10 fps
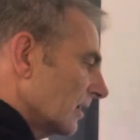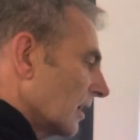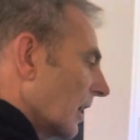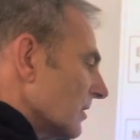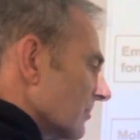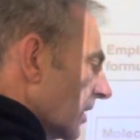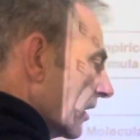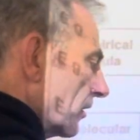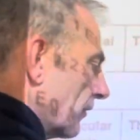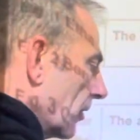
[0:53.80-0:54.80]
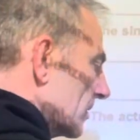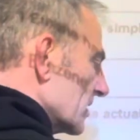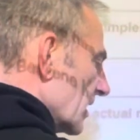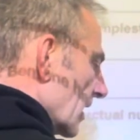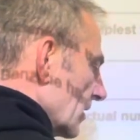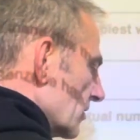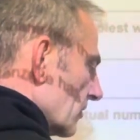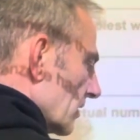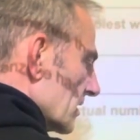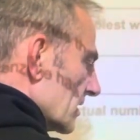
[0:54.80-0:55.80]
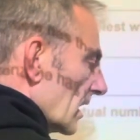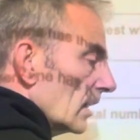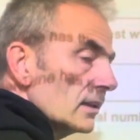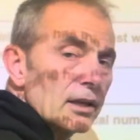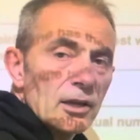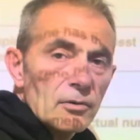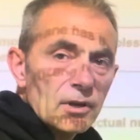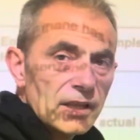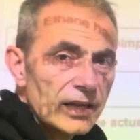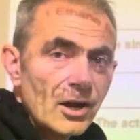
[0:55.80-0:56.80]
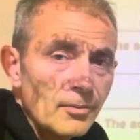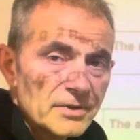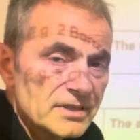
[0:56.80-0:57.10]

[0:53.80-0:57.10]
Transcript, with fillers: has the molecular formula CH3Cl. Well, that can't be